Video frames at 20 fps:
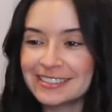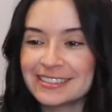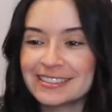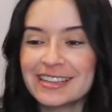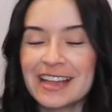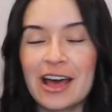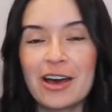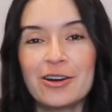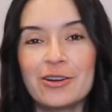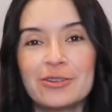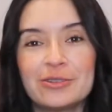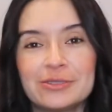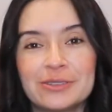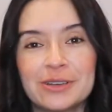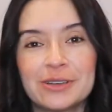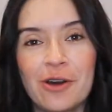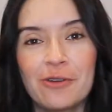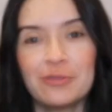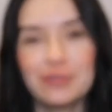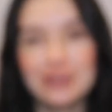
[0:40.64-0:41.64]
Now
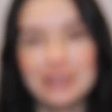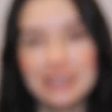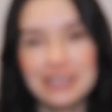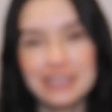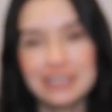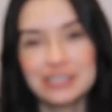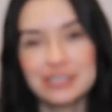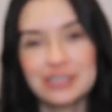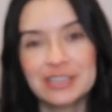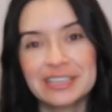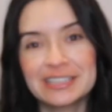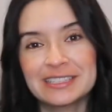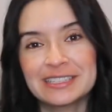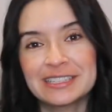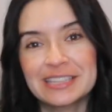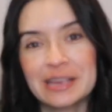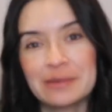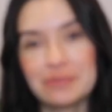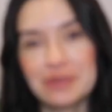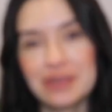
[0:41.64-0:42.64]
hopefully you can
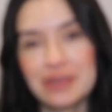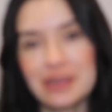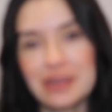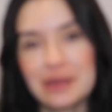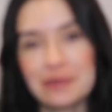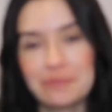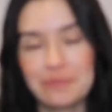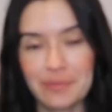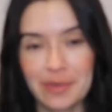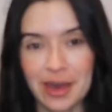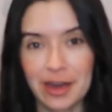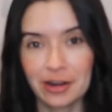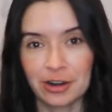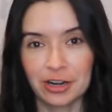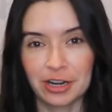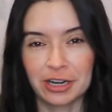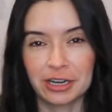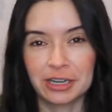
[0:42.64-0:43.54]
see me better.